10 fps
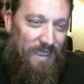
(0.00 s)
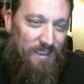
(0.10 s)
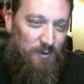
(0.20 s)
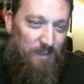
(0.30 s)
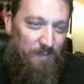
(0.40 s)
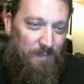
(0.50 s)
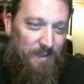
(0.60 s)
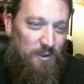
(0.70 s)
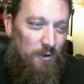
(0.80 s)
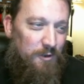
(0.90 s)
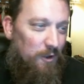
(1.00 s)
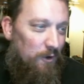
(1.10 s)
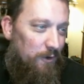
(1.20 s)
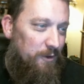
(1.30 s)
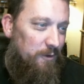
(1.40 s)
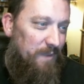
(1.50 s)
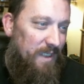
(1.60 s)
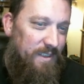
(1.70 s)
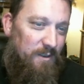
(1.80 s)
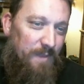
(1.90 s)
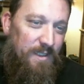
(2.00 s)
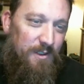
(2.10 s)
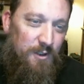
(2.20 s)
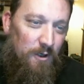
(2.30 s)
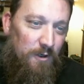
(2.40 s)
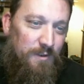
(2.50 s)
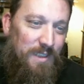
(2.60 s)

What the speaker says: to try to make my charge harder, but I still made the charge,